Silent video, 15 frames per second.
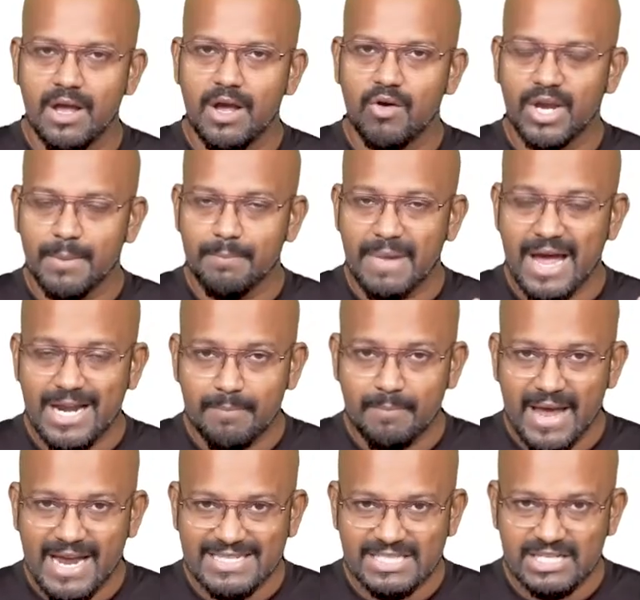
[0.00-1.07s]
Okay,
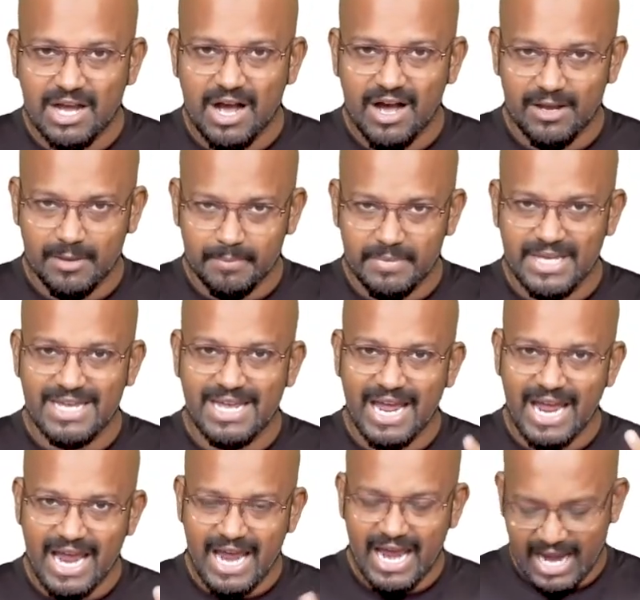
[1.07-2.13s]
Batman's car, BA.
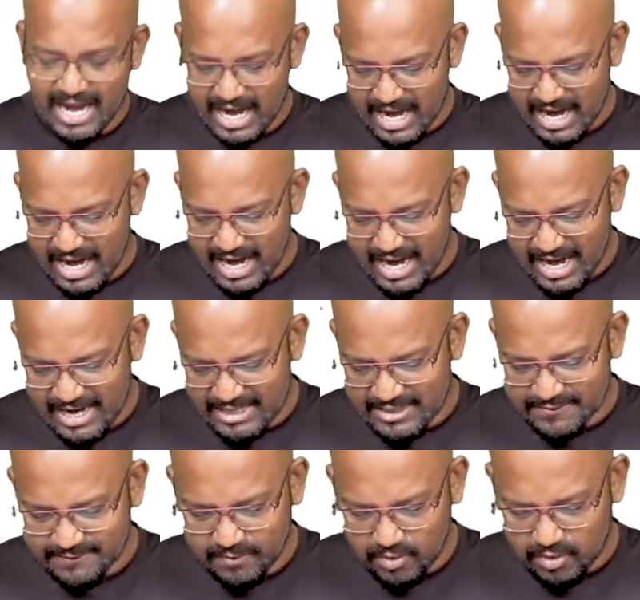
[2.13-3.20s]
A is
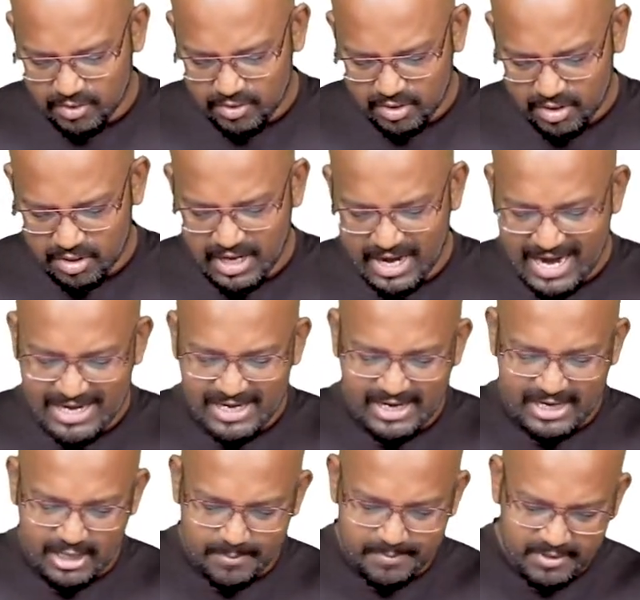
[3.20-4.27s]
for
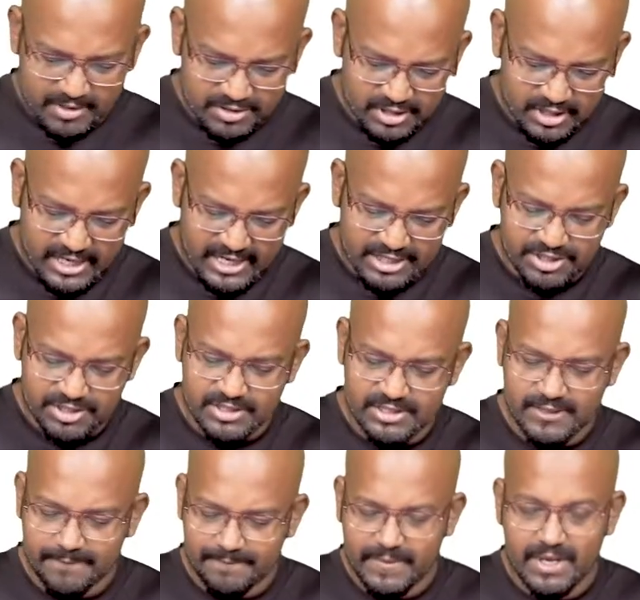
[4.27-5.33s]
antidepressant
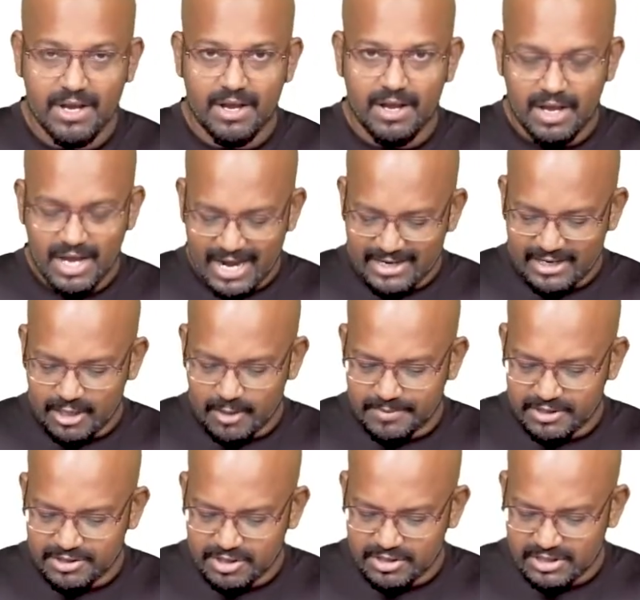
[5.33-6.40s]
agents.
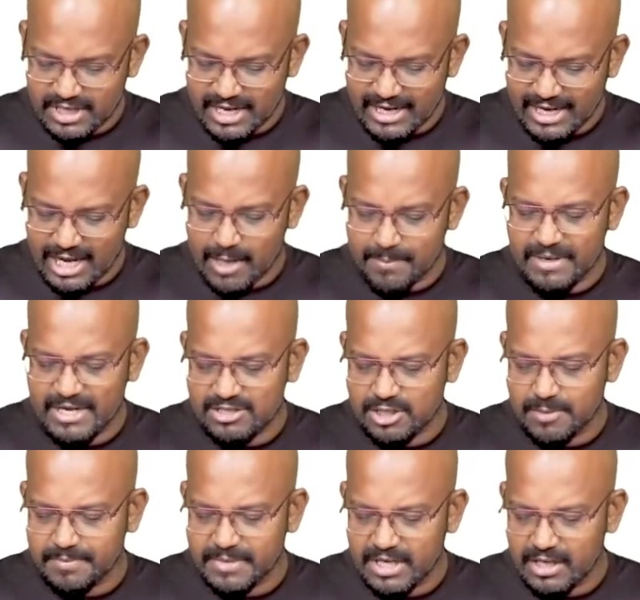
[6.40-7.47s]
Antidepressants like
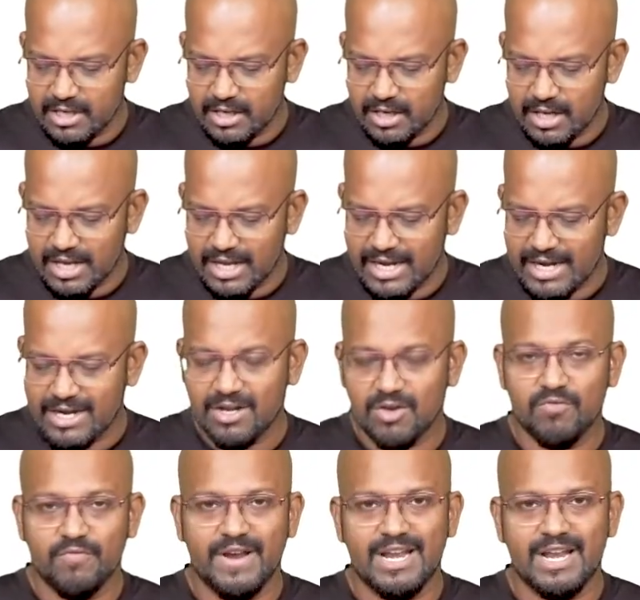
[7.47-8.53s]
amitriptyline and
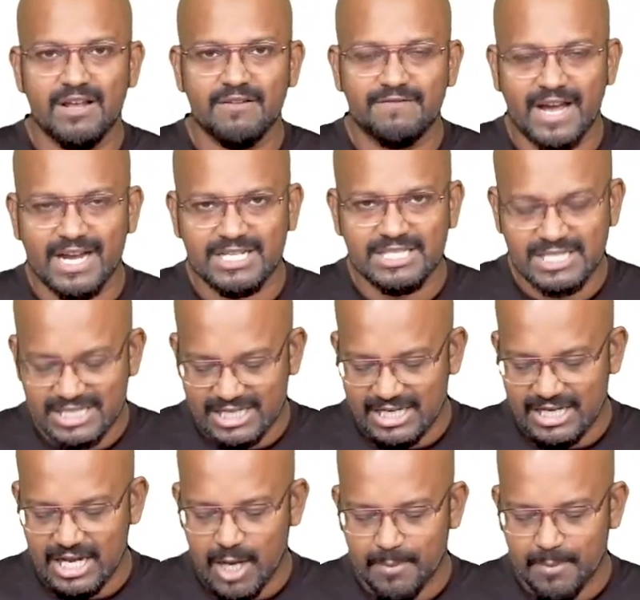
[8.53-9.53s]
venlafaxine.